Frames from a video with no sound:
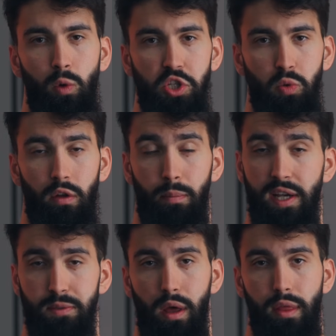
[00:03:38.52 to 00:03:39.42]
which is one of the
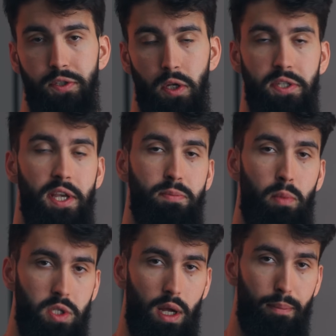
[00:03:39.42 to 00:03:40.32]
best methods to assess
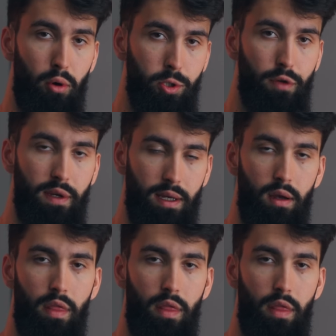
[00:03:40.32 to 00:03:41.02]
muscle hypertrophy,